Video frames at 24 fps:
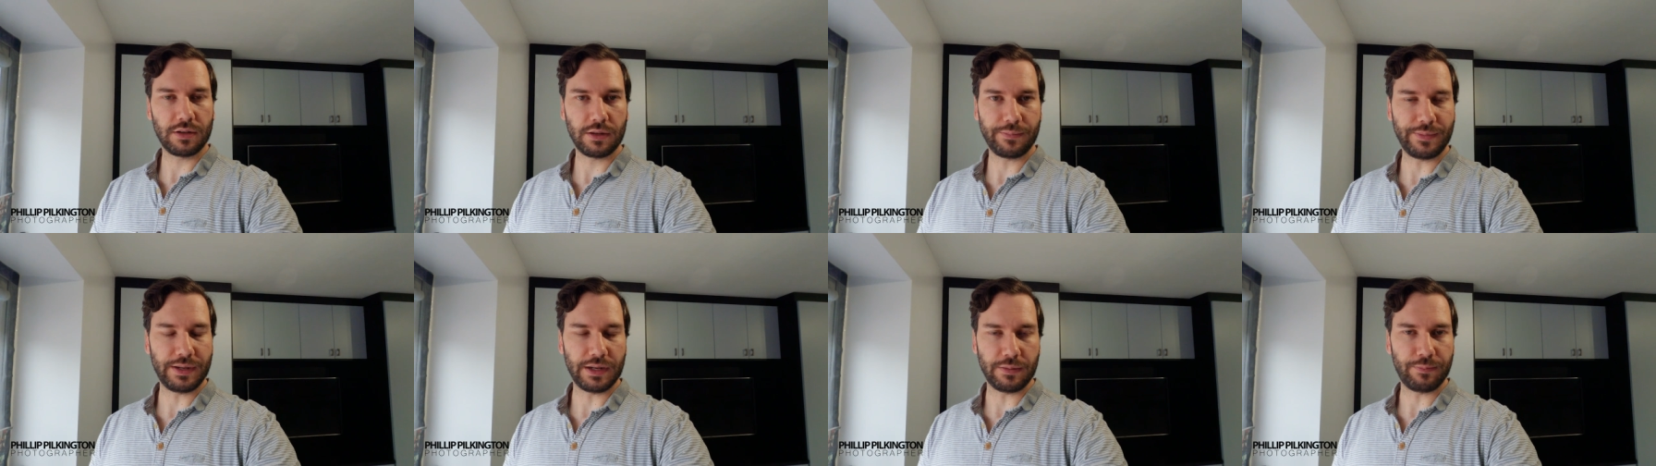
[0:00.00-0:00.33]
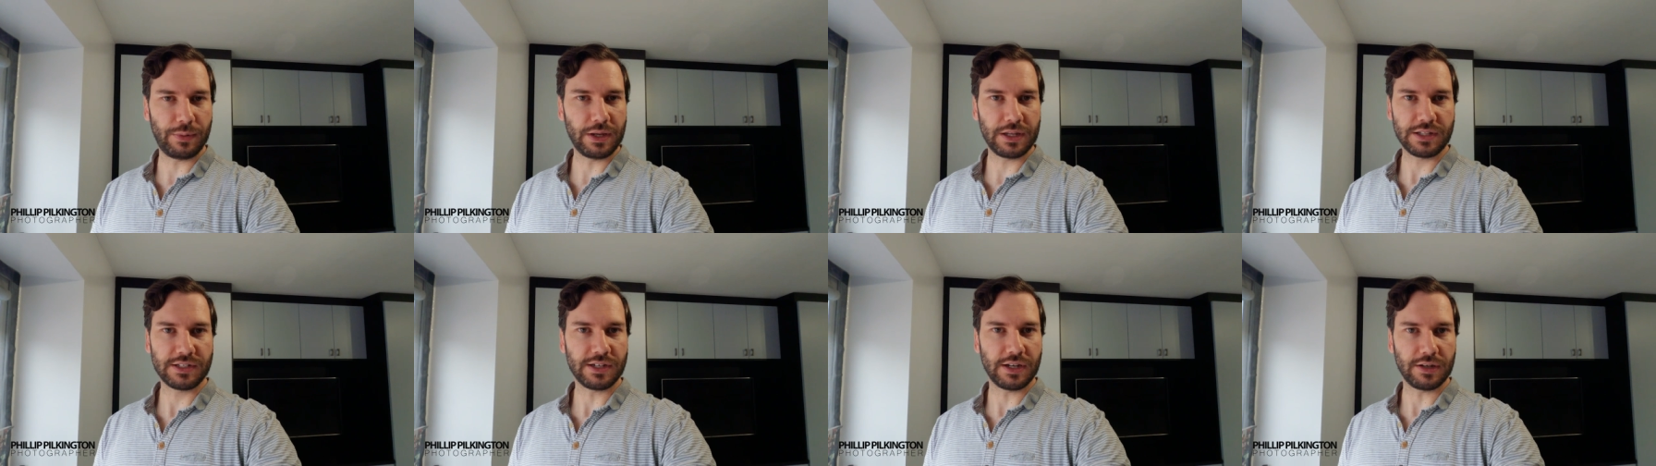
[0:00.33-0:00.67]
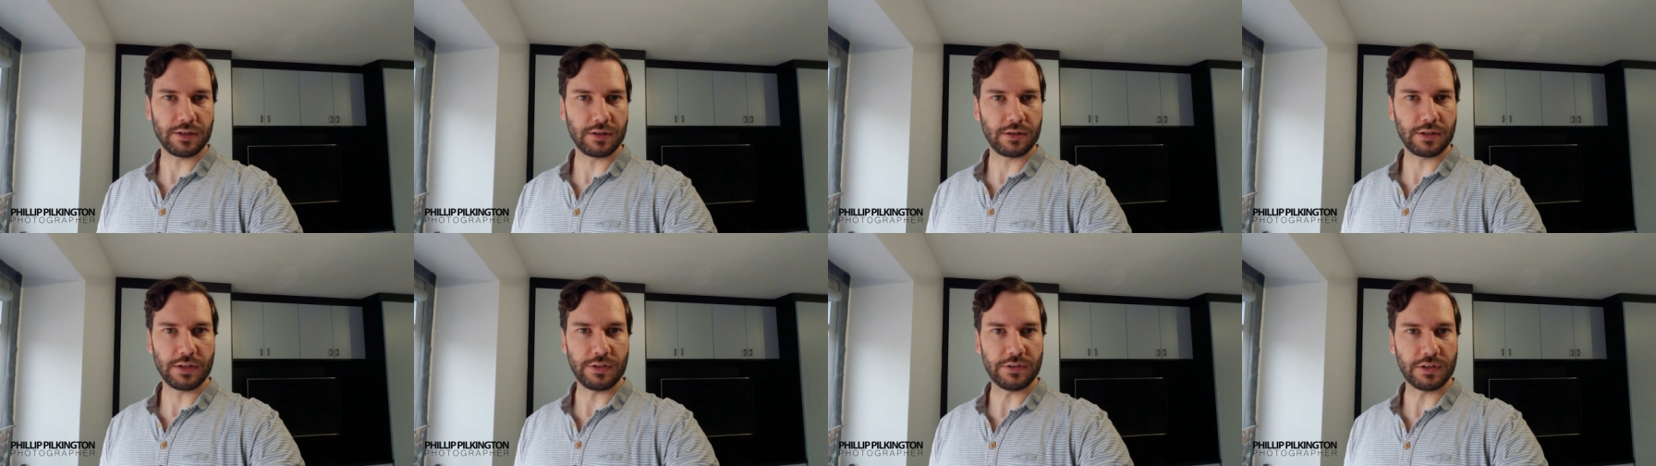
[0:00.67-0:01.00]
I mean, a big
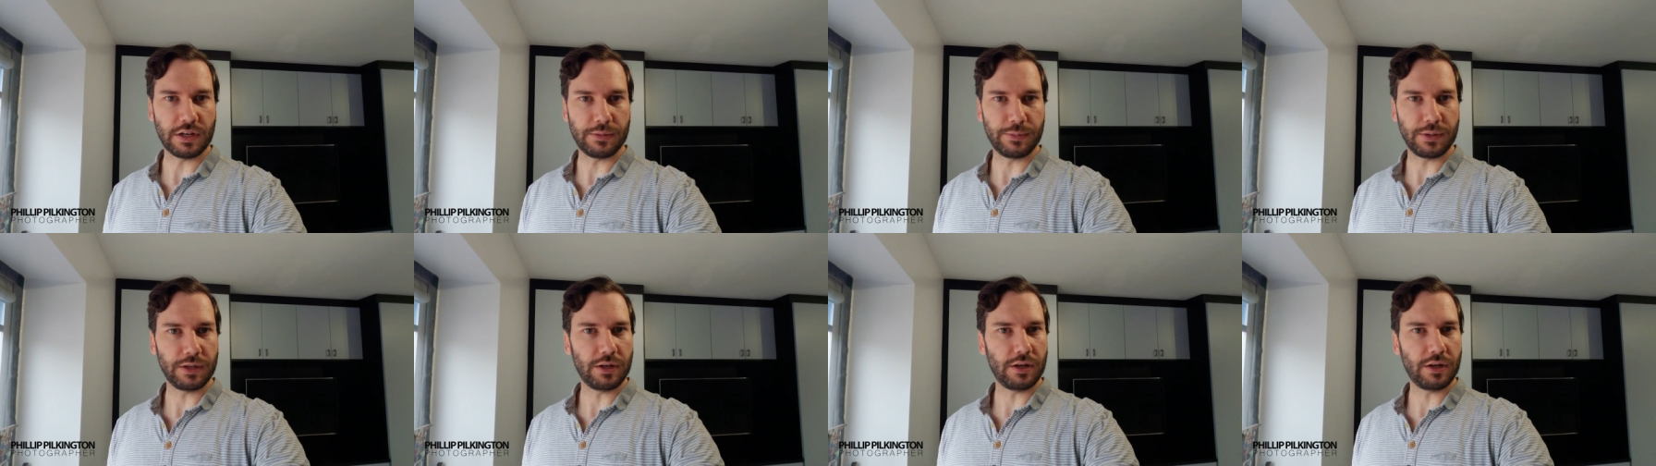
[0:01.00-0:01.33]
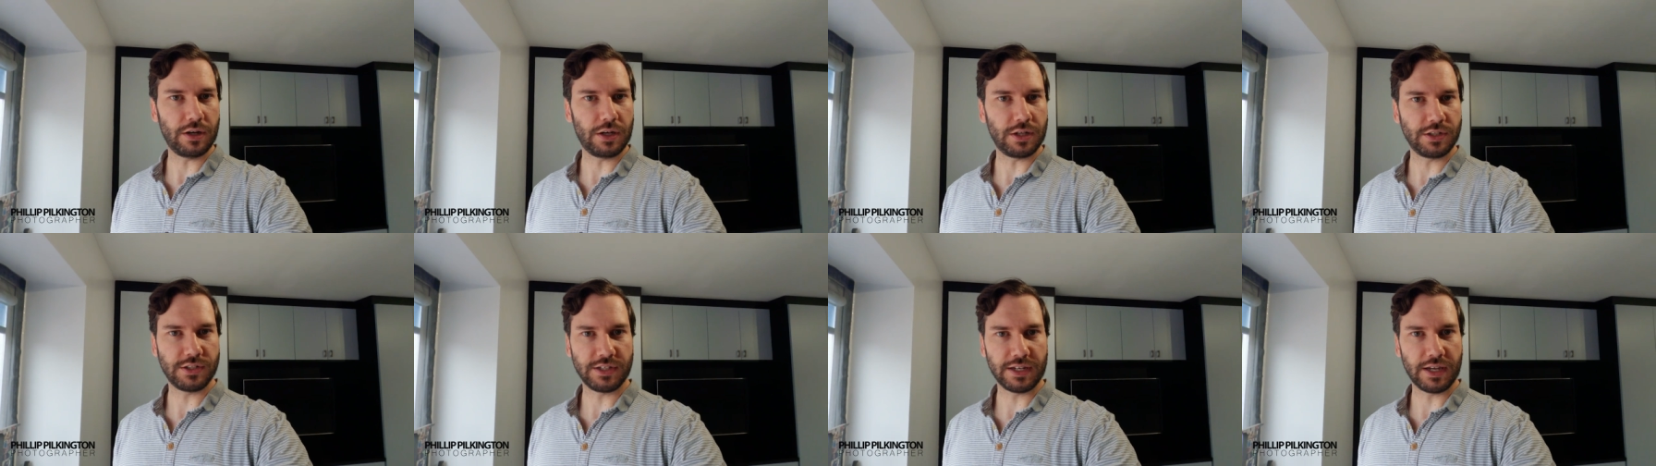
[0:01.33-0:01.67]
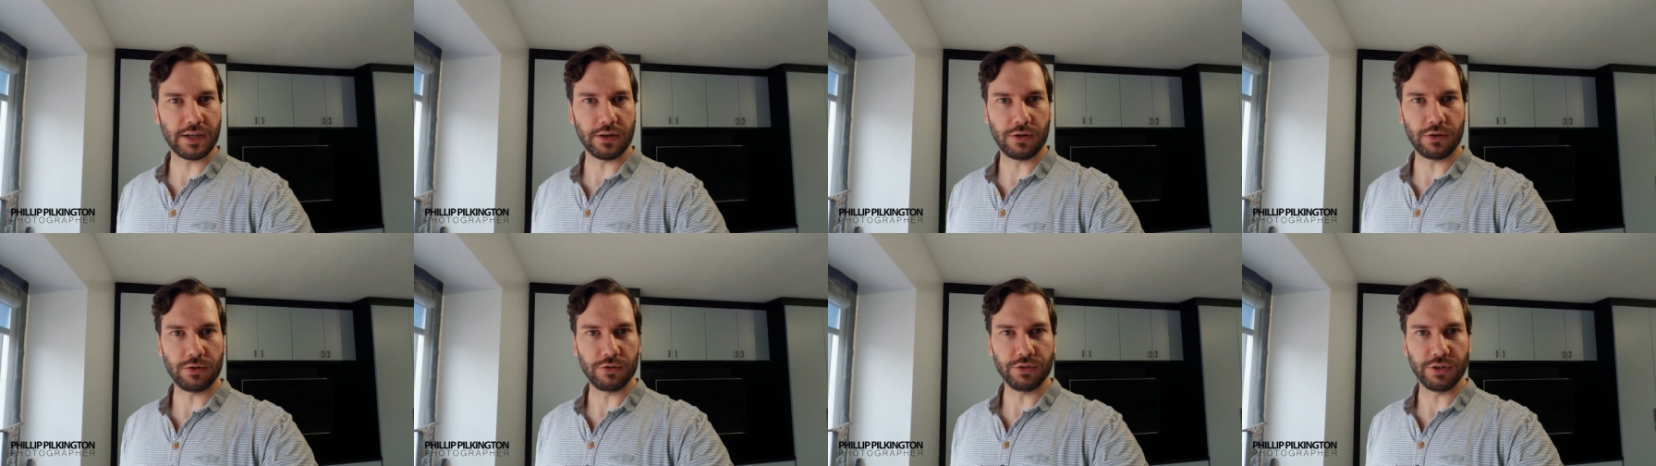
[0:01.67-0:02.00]
tank is going to be hard to
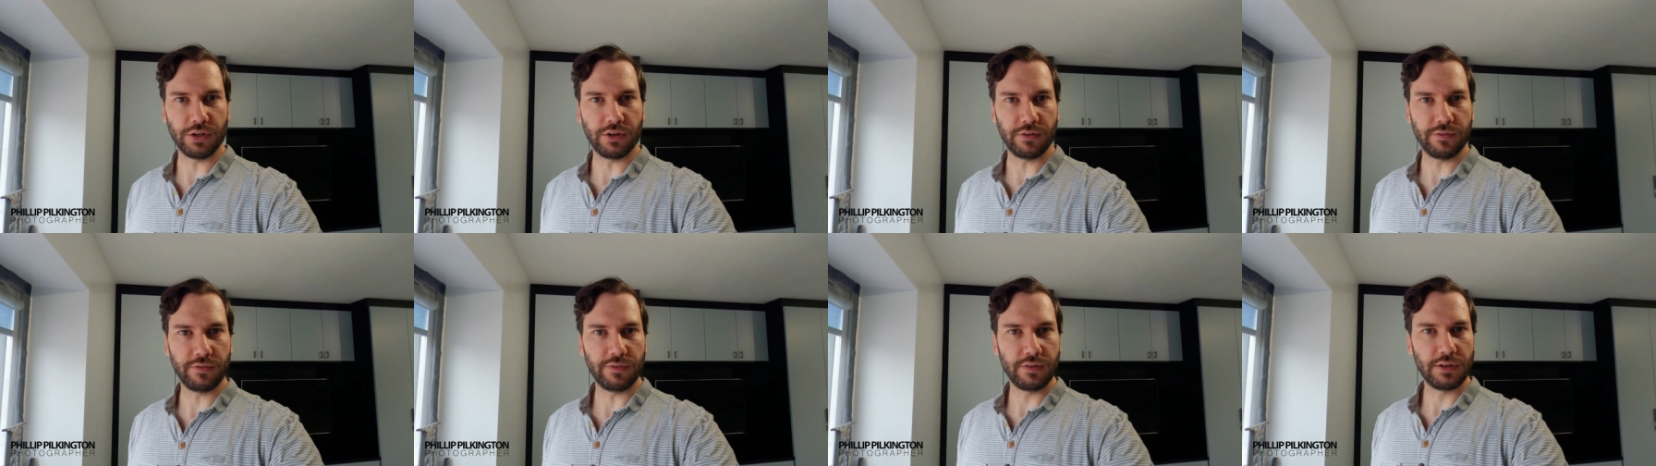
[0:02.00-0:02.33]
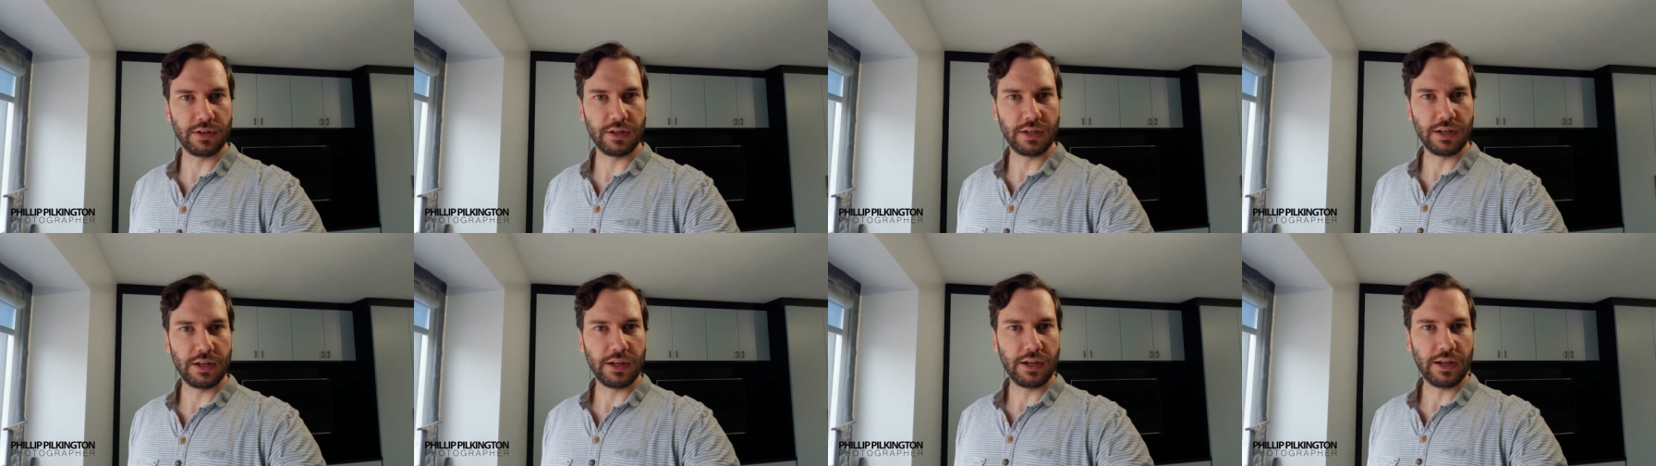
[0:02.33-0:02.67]
get hold of,